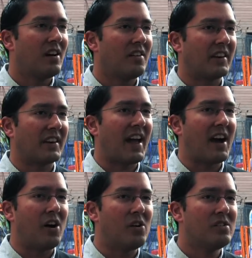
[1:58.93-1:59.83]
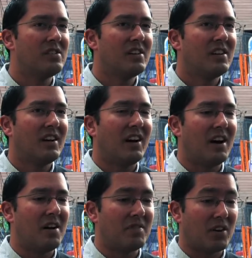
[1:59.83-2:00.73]
I think now
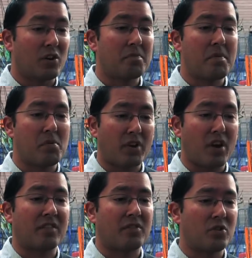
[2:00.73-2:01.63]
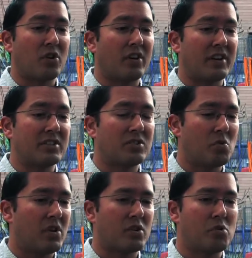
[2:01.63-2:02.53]
a lot of people going through college work